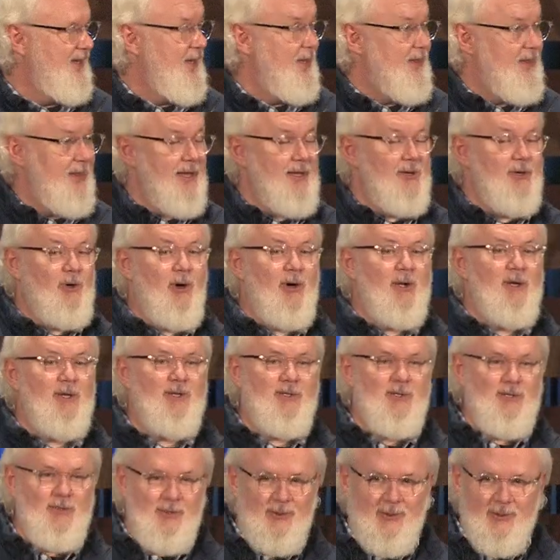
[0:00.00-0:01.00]
They had gone
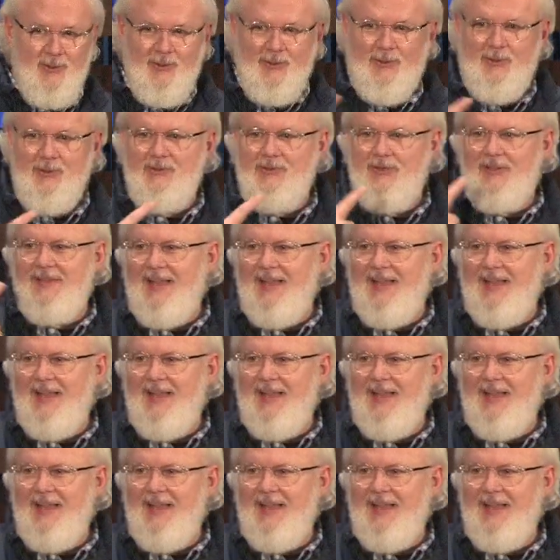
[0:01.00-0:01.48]
in circles a